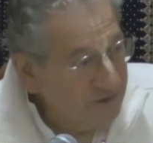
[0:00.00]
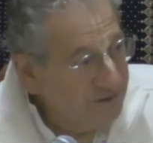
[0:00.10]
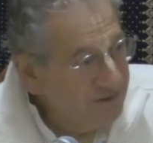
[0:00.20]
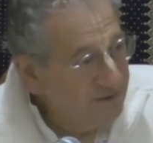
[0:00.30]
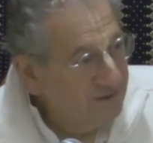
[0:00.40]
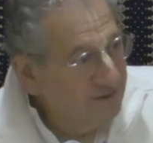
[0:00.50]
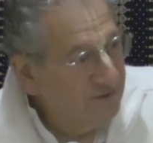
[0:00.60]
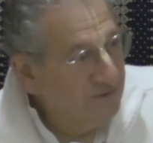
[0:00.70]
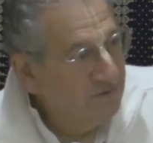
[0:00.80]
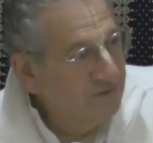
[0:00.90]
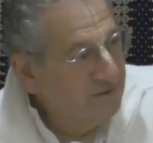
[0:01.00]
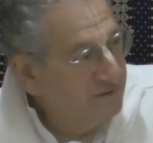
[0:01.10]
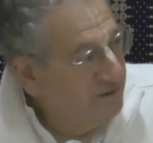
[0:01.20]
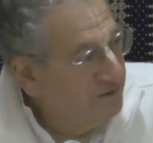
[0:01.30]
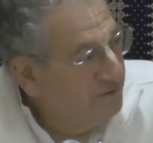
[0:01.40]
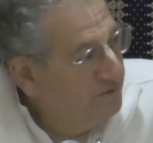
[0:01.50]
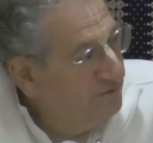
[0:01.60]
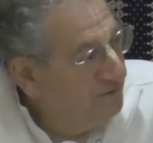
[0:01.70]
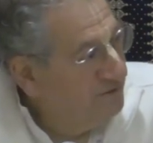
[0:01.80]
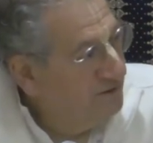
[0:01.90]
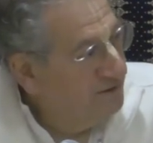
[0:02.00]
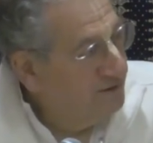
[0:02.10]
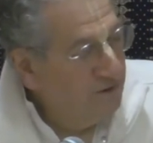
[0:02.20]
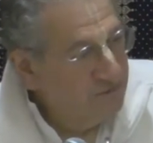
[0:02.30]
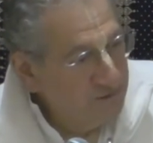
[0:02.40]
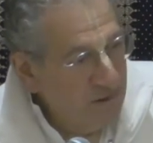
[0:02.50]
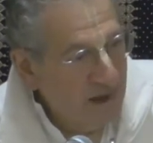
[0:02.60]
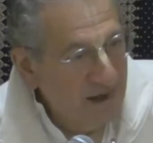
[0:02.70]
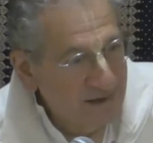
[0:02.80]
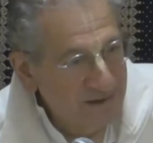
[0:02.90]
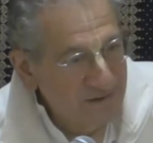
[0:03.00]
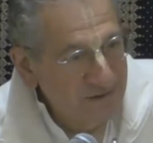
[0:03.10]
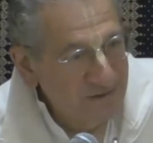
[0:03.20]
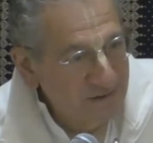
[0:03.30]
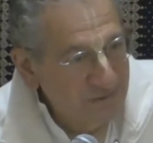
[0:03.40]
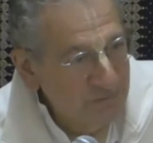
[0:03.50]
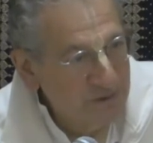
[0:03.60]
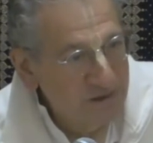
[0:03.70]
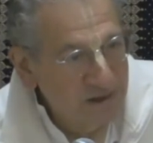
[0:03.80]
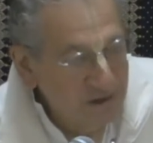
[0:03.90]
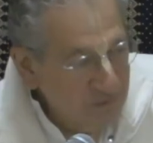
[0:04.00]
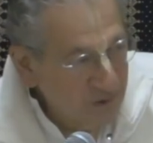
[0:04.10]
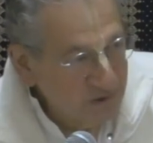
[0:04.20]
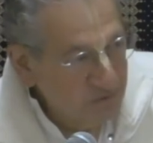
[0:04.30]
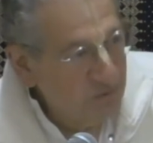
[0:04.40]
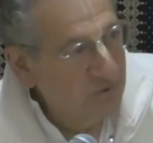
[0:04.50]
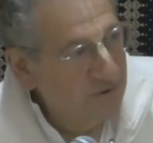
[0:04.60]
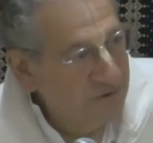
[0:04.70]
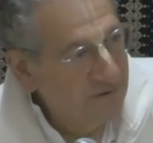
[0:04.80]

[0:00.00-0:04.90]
it. You know, then, then, it comes back and you, appreciate it much more.